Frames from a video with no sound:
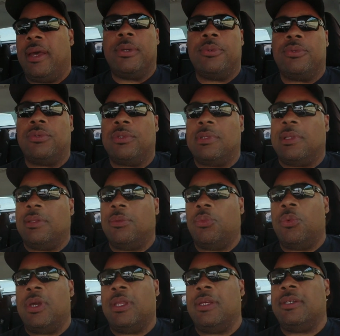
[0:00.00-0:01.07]
he was
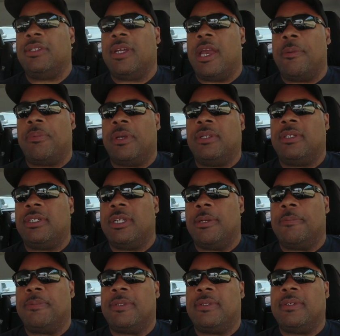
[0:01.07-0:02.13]
winning
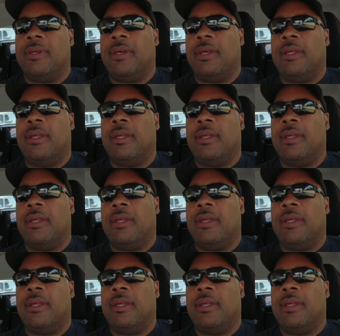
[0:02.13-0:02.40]
championships